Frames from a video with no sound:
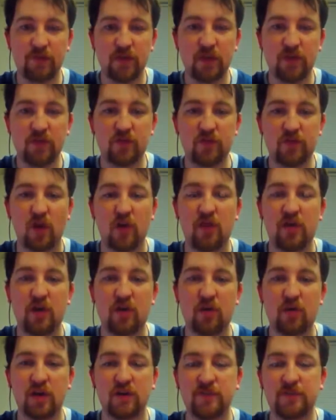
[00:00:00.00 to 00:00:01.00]
So there
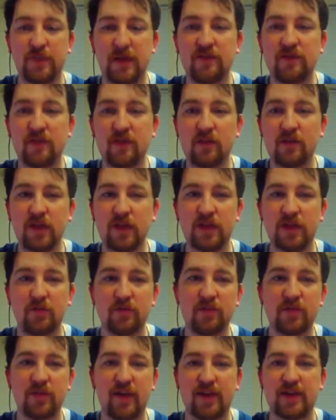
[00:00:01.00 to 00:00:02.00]
was basically it was
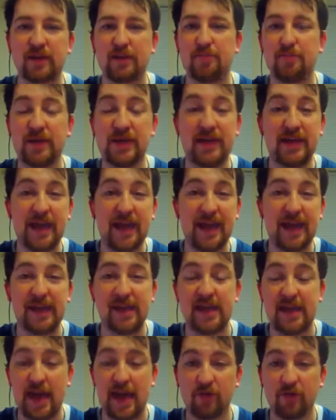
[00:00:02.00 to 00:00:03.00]
like the PA
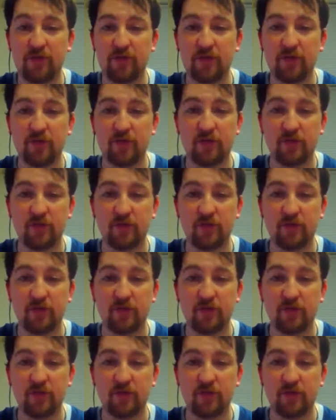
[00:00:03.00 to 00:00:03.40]
announcer